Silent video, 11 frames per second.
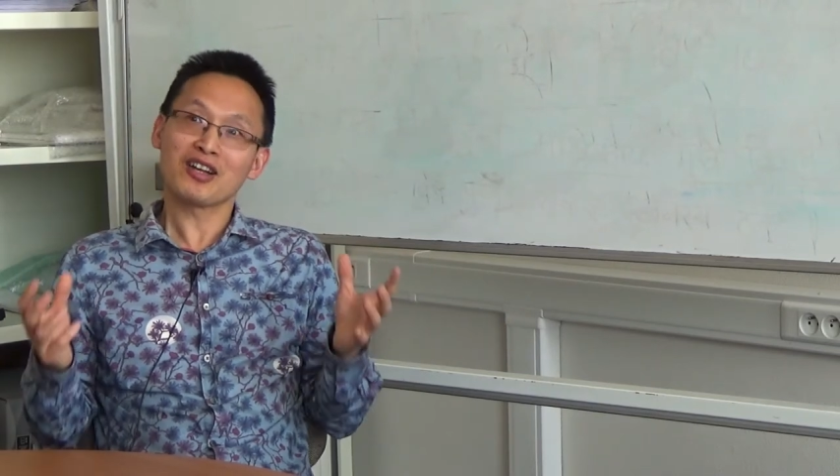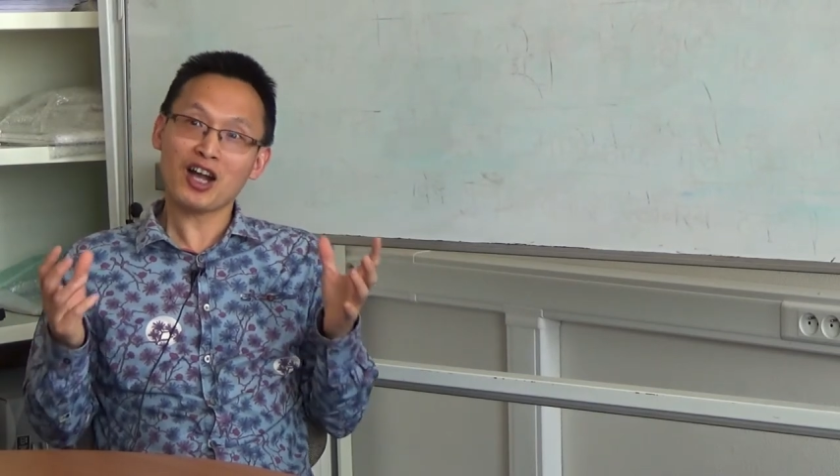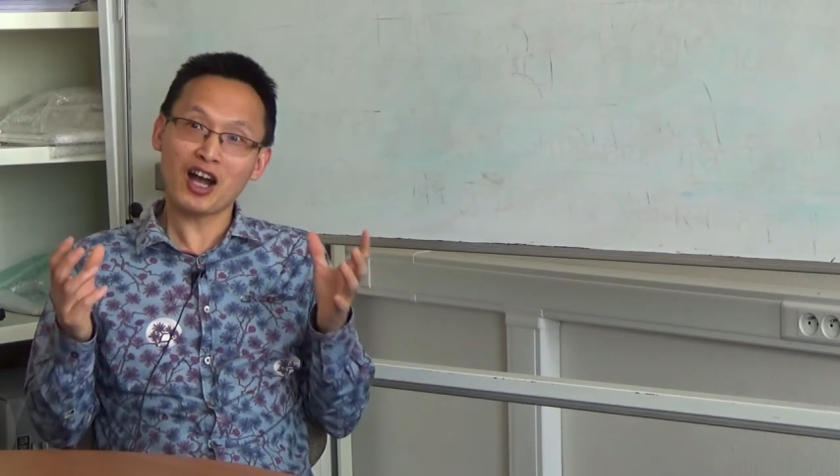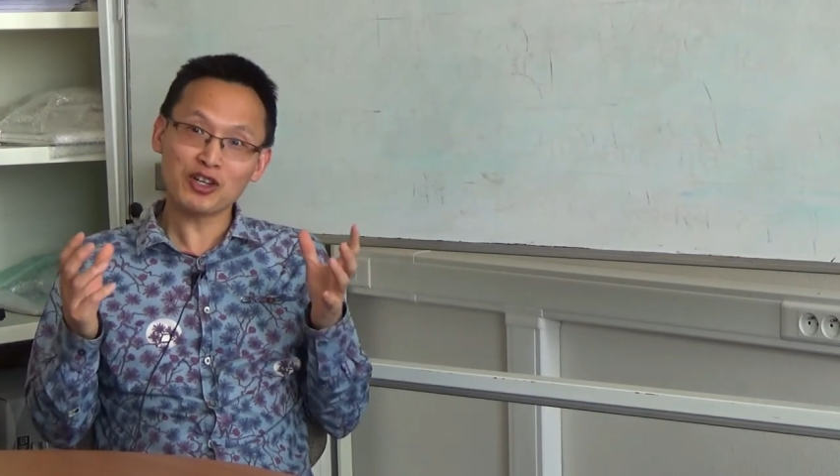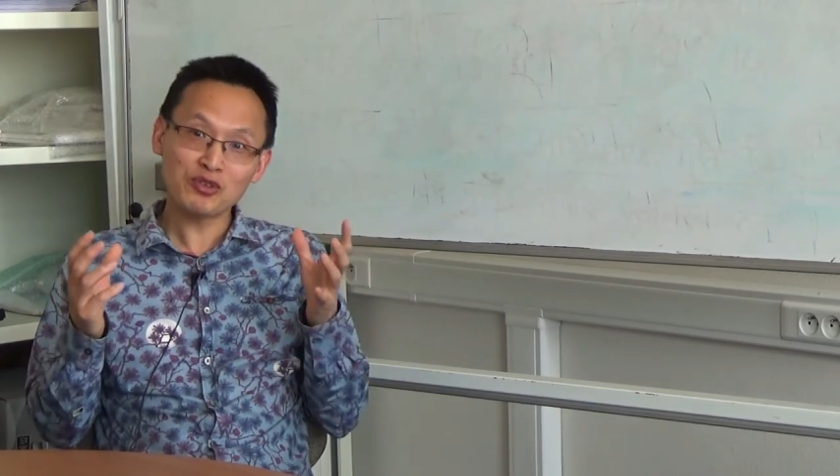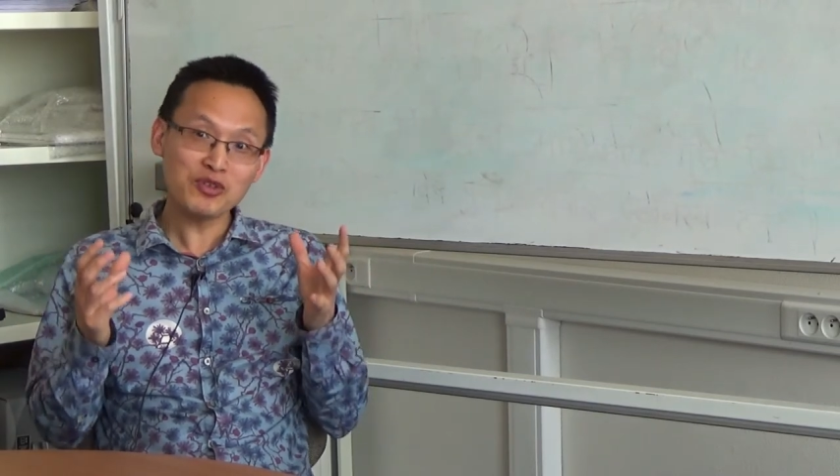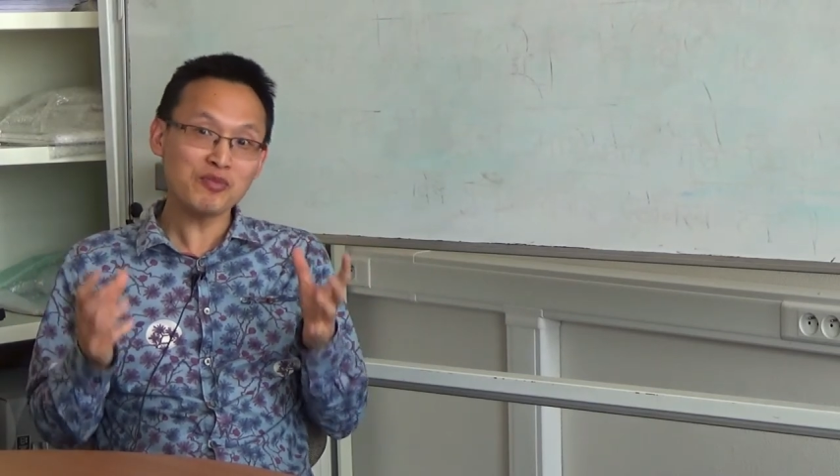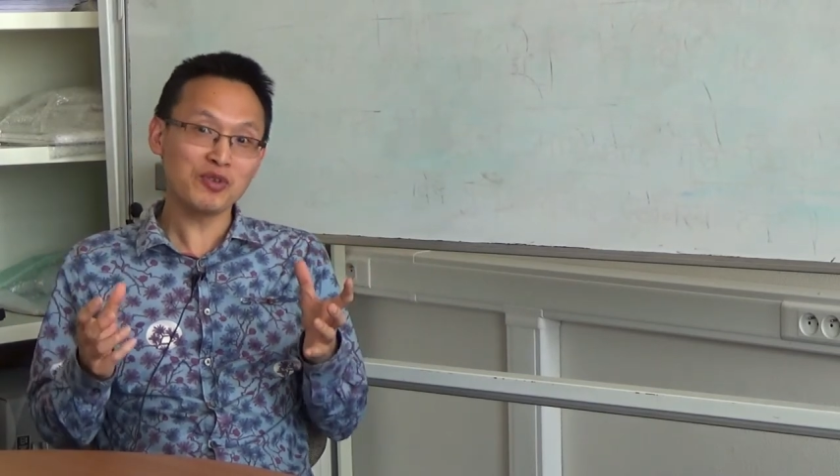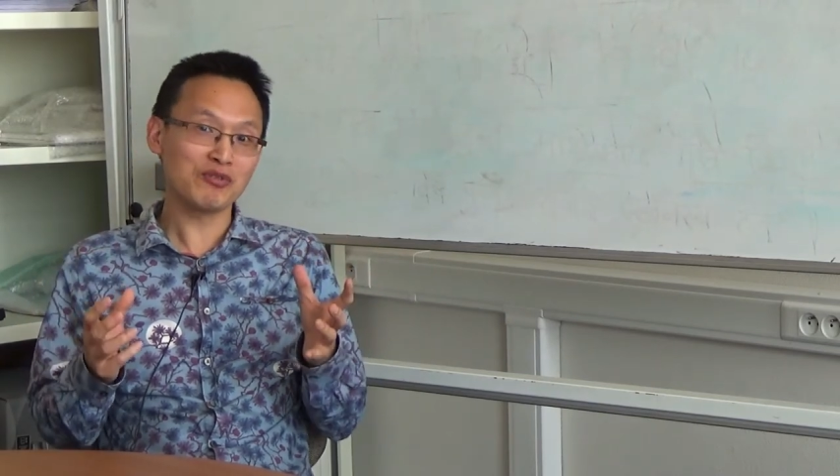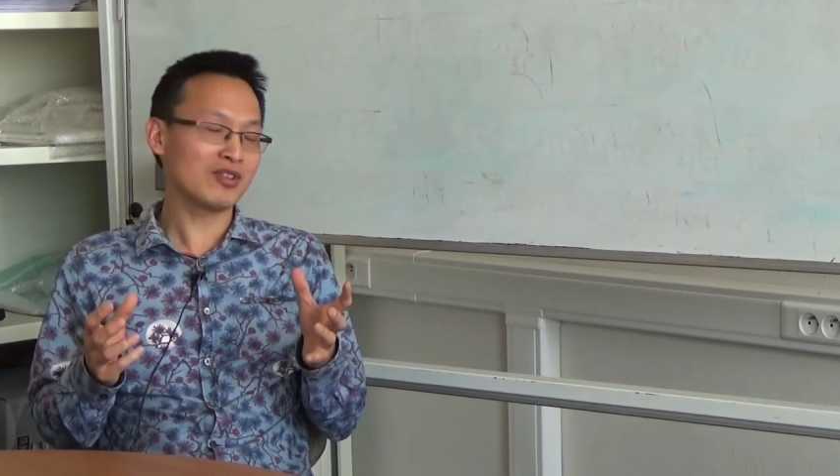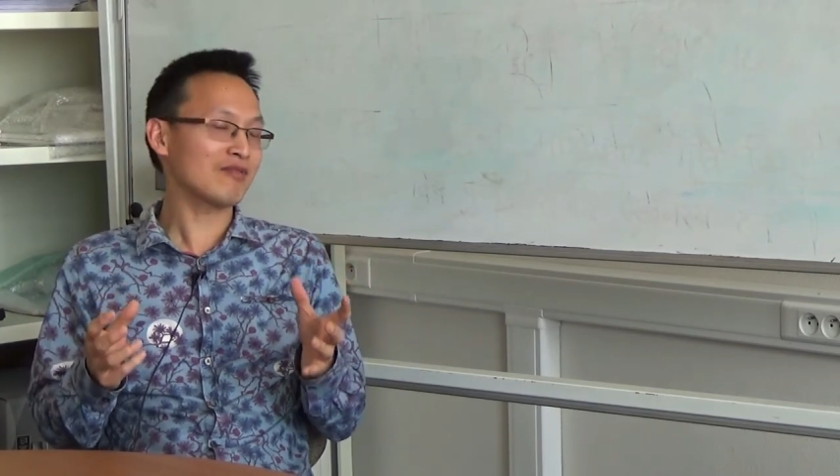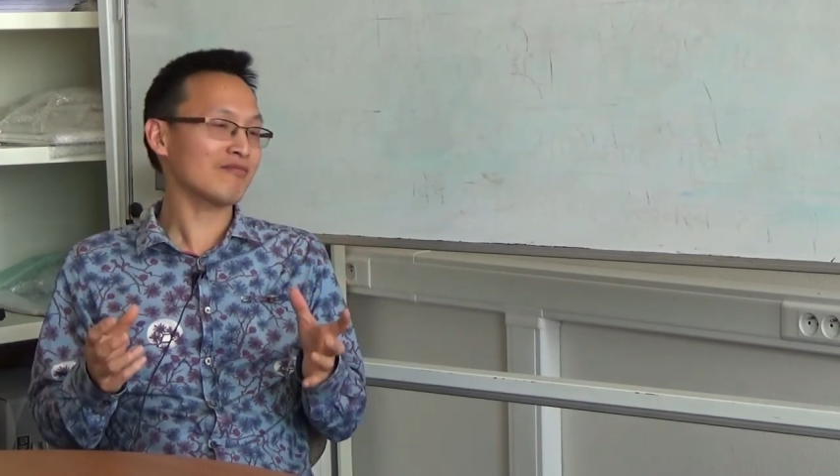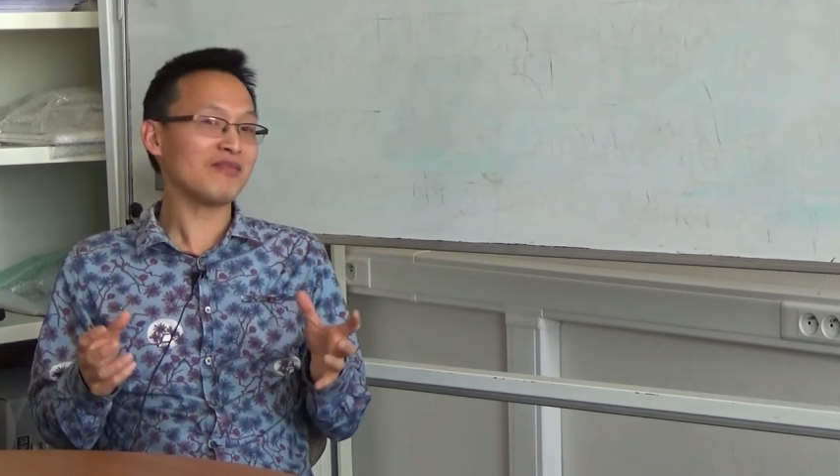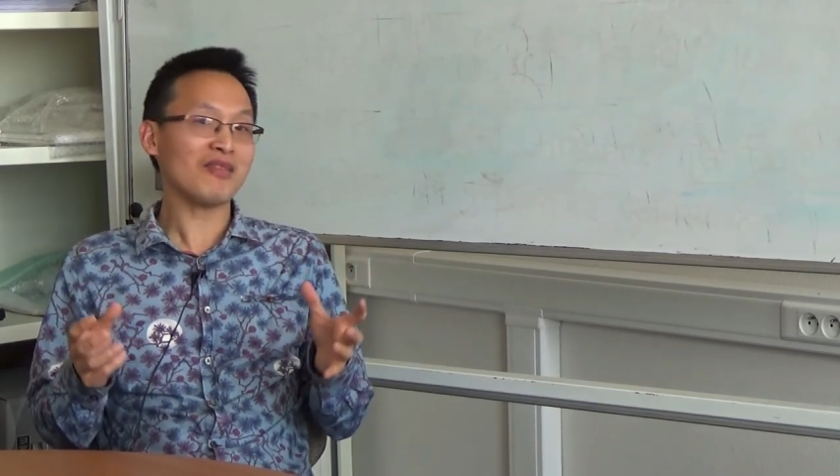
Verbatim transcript: contribute